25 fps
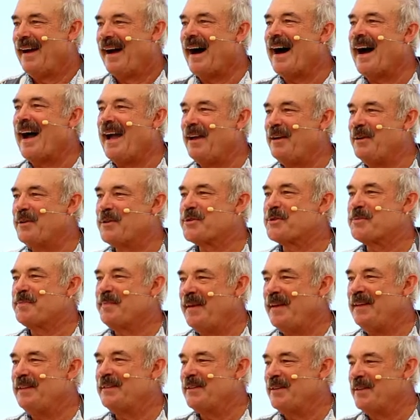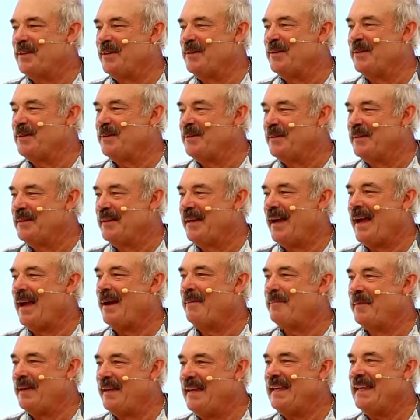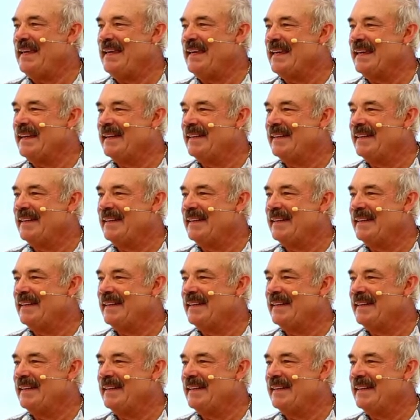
I who speak to you am He.